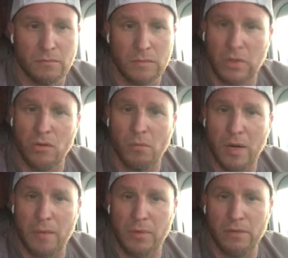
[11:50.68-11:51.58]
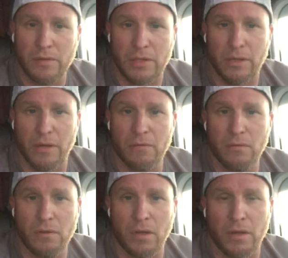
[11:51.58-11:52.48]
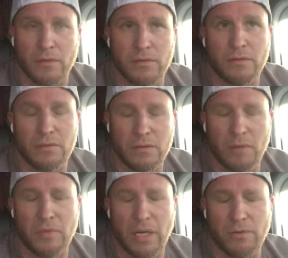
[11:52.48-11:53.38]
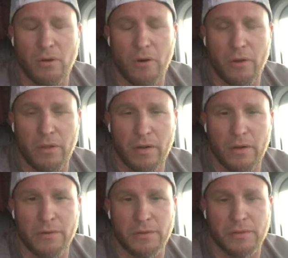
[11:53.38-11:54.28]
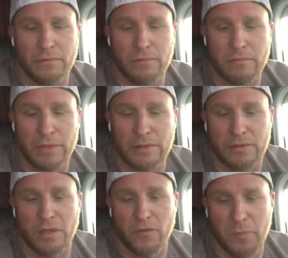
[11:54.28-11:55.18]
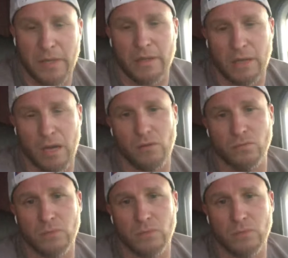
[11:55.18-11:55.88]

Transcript: doing what I'm doing, you know. Some days are harder than others, and it's tough being gone.